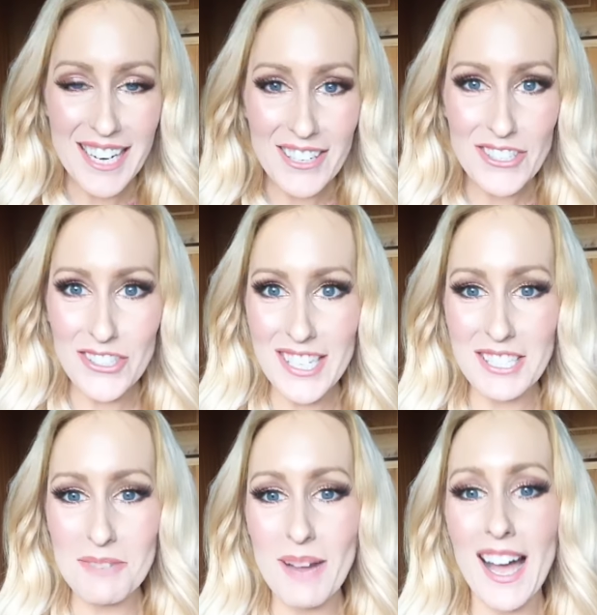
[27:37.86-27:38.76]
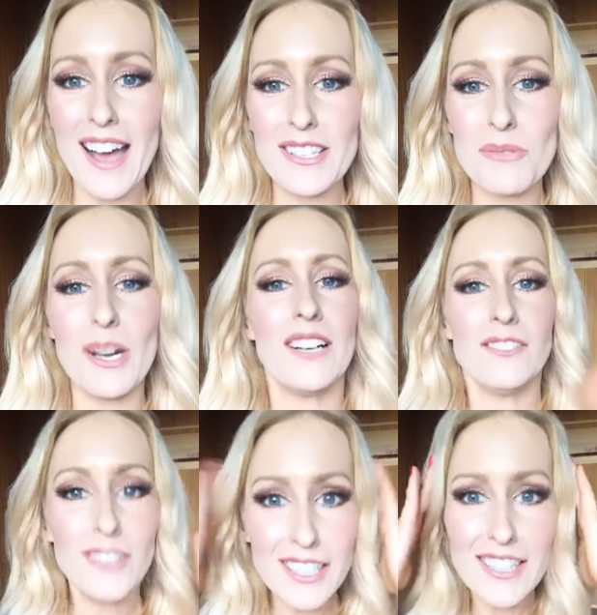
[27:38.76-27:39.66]
Jared, you're touching my heart as well.
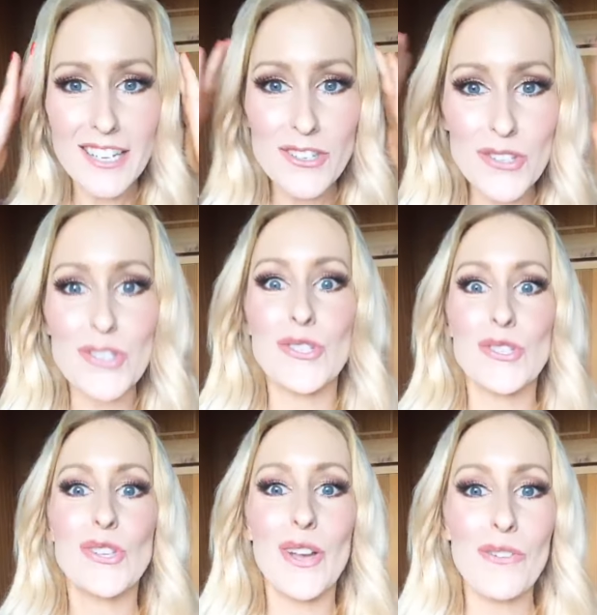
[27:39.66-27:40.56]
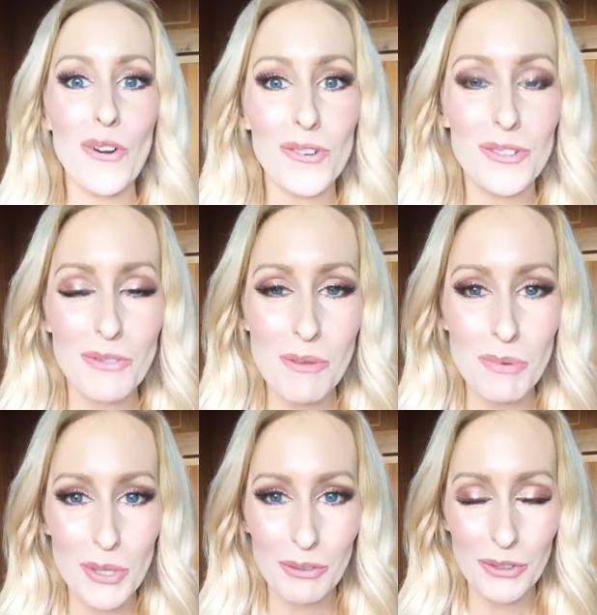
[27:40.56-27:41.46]
What did I do to deserve all of you
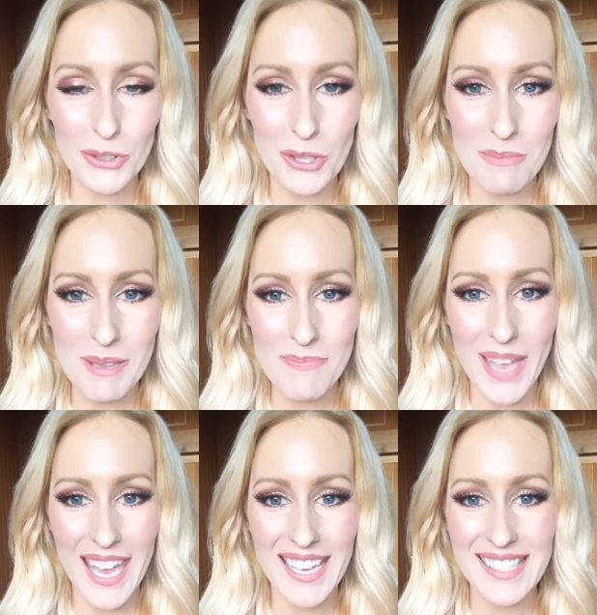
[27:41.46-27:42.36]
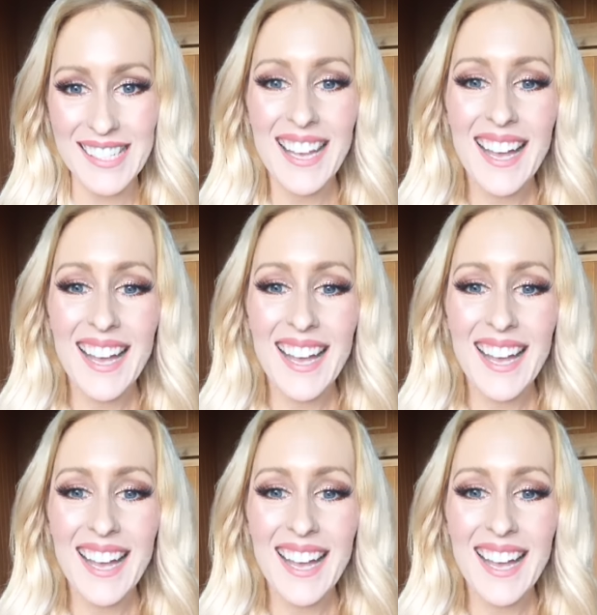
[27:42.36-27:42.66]
beautiful human beings?